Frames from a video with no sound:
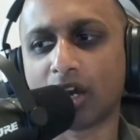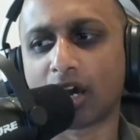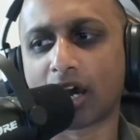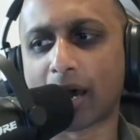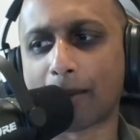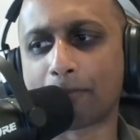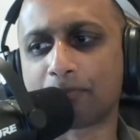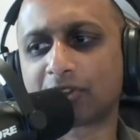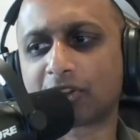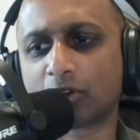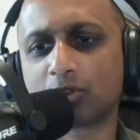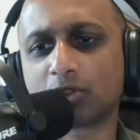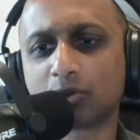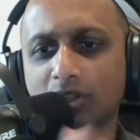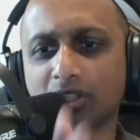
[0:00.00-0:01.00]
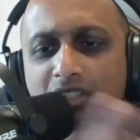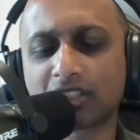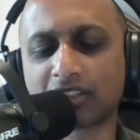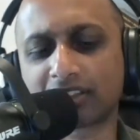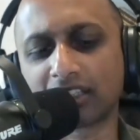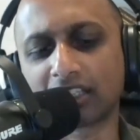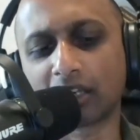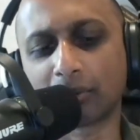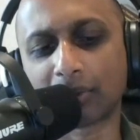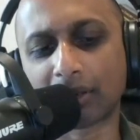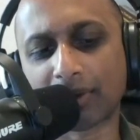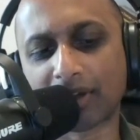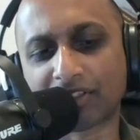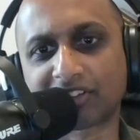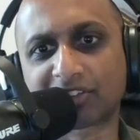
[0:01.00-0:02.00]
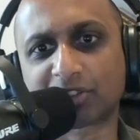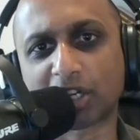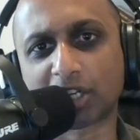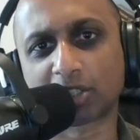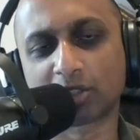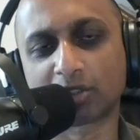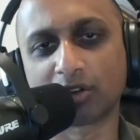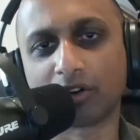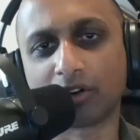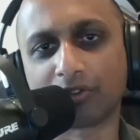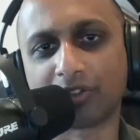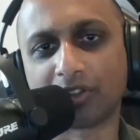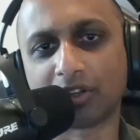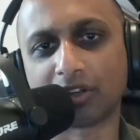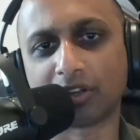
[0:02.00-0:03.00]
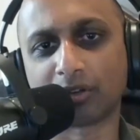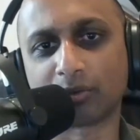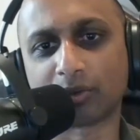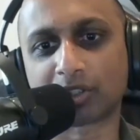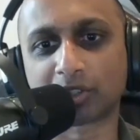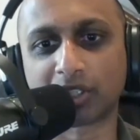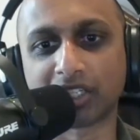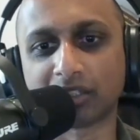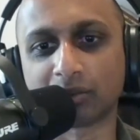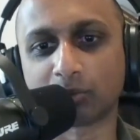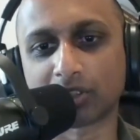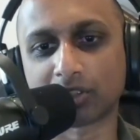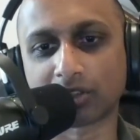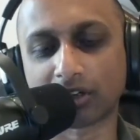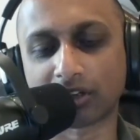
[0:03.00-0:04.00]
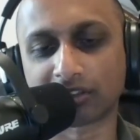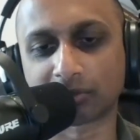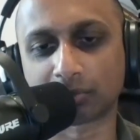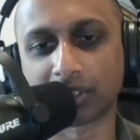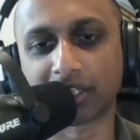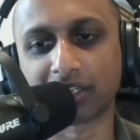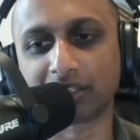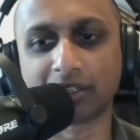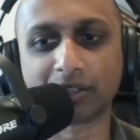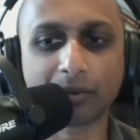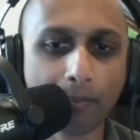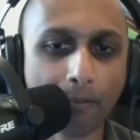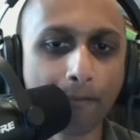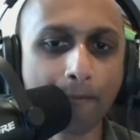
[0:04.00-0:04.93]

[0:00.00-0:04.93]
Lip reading: So do you want to tell us a little bit about the structure of the retreat and what you guys are planning there?